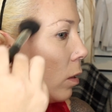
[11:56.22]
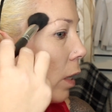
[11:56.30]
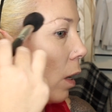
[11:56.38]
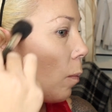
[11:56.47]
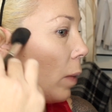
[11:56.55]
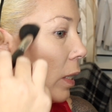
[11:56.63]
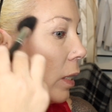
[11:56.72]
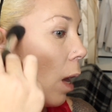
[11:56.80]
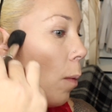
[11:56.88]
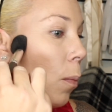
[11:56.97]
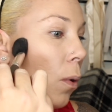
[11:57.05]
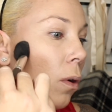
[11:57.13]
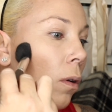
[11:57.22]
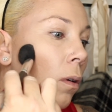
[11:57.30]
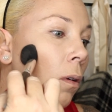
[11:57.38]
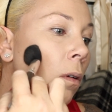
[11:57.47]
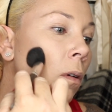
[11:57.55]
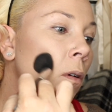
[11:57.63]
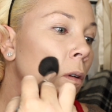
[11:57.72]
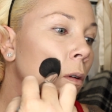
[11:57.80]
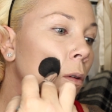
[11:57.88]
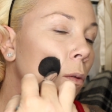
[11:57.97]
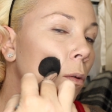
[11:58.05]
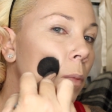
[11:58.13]
down my temple,
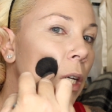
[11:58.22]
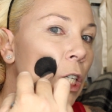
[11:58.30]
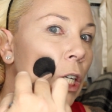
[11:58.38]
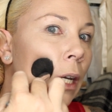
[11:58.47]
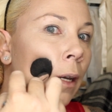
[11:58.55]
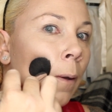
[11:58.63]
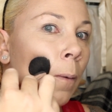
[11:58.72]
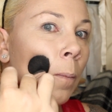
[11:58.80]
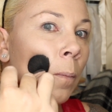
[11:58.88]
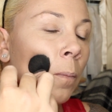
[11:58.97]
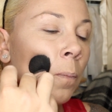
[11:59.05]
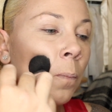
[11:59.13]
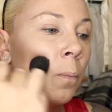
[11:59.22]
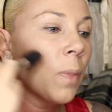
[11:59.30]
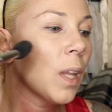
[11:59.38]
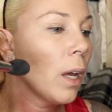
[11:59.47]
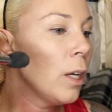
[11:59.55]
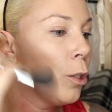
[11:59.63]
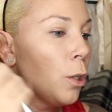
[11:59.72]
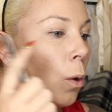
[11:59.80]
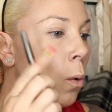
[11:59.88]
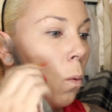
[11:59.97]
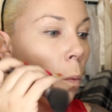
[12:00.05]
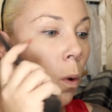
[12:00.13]
through my cheek. I
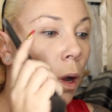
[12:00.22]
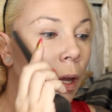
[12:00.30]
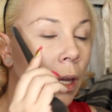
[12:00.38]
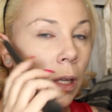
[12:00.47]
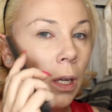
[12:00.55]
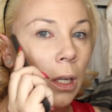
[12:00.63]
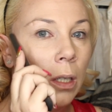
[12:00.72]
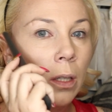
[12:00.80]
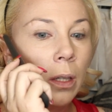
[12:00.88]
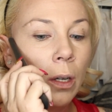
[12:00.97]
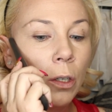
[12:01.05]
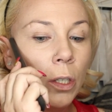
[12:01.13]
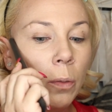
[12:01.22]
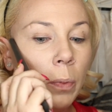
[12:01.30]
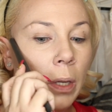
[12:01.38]
don't want there to